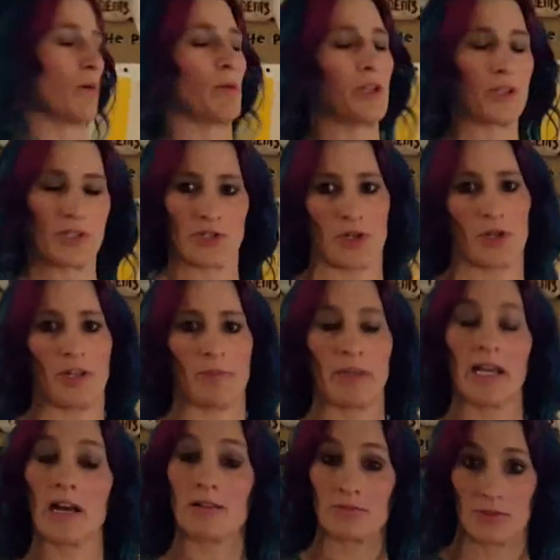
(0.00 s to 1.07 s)
where the journey
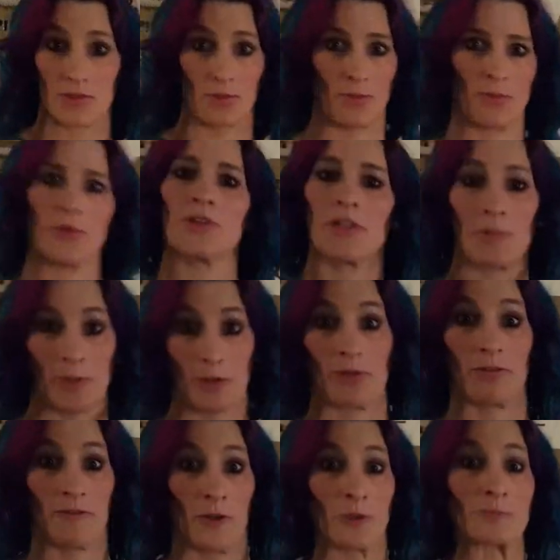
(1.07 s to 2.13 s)
becomes really
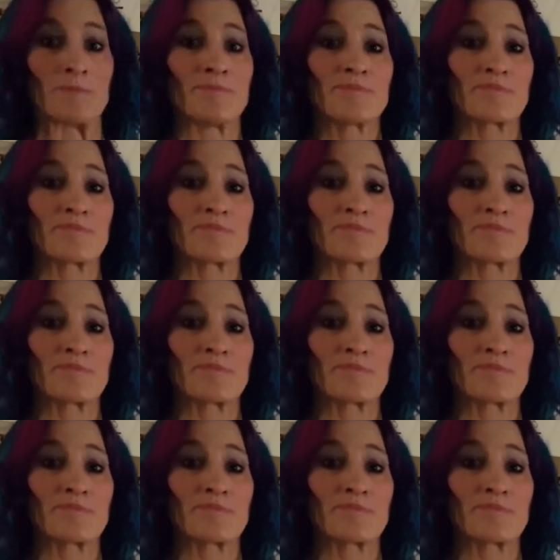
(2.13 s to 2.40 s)
beautiful.